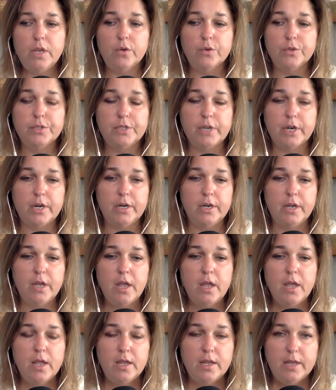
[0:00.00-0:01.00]
start
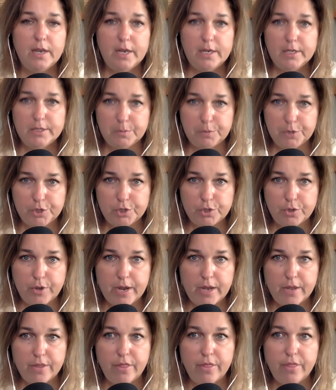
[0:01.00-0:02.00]
getting some
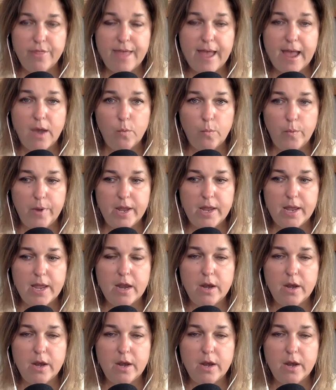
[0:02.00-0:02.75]
strength that way.